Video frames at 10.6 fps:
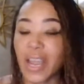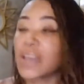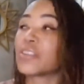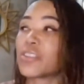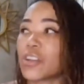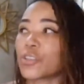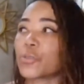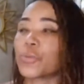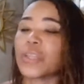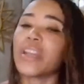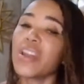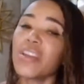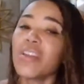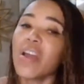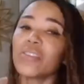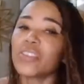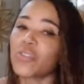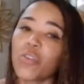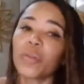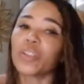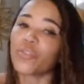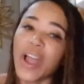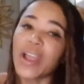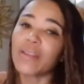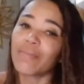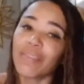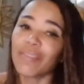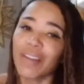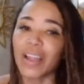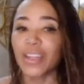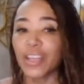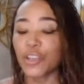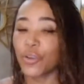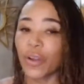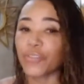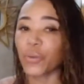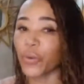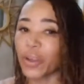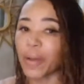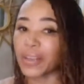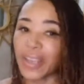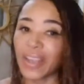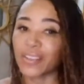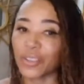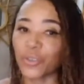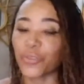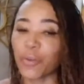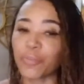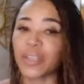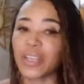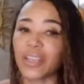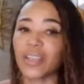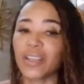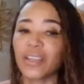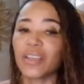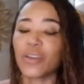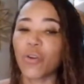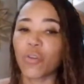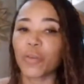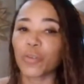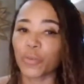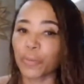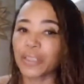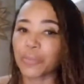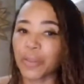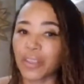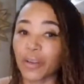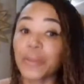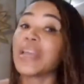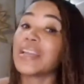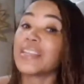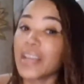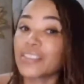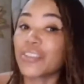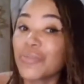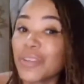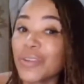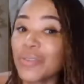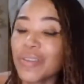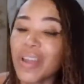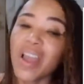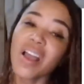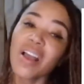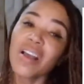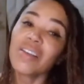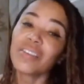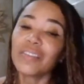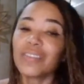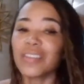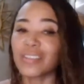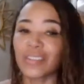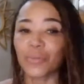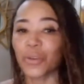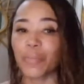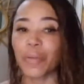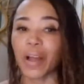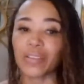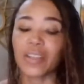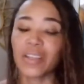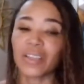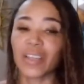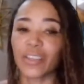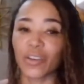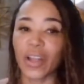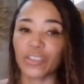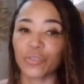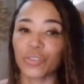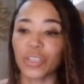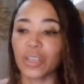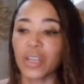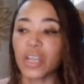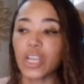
And the doctors will say, no, no, no, it's normal, it's fine. You don't have to worry about cancer from taking hormone replacement therapy. Yes, you do. You don't need to worry about, like, your estrogen.